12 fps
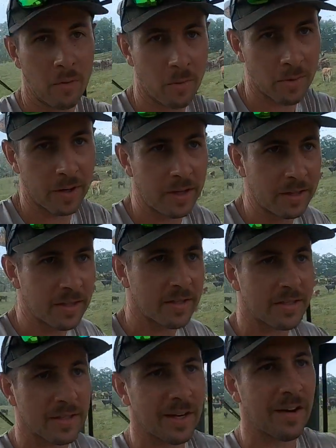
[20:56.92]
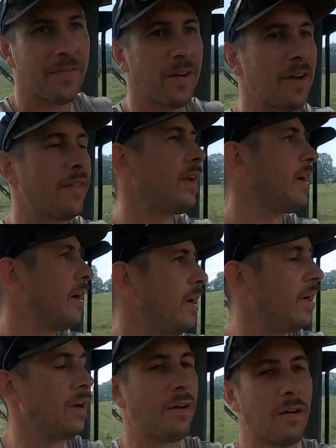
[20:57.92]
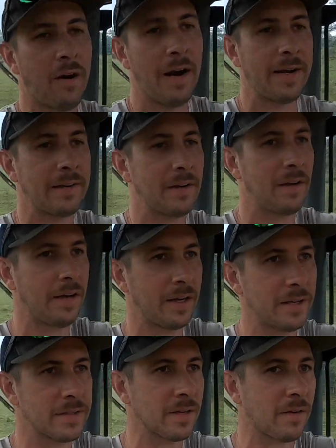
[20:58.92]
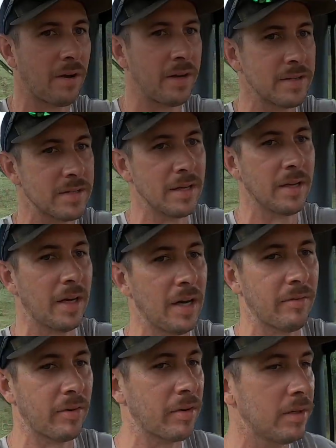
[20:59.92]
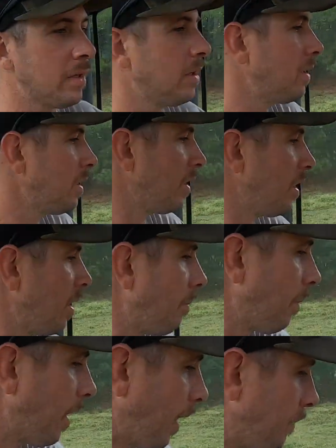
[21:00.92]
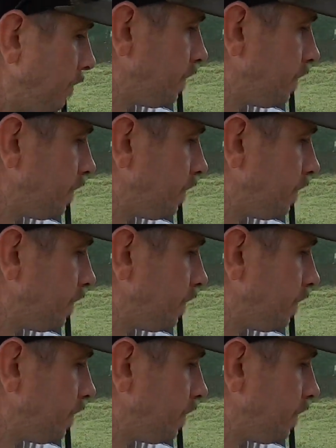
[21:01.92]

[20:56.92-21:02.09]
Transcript: will want to eat this stuff, and they are acting like it's the greatest thing ever. But